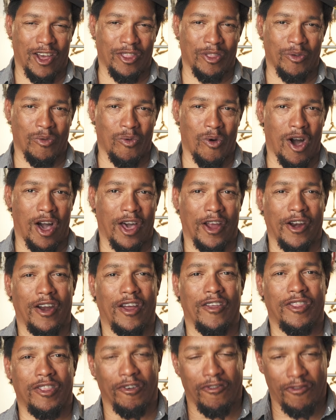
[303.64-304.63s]
on the
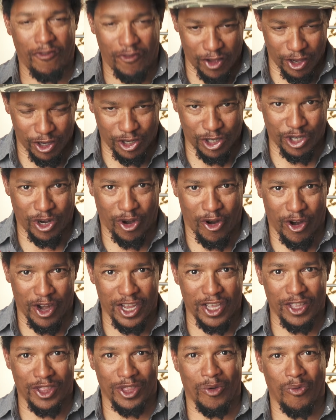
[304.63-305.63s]
water. The fish are
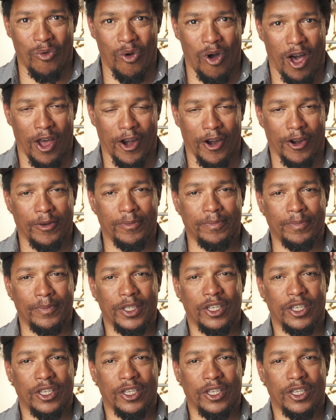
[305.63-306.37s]
in the water.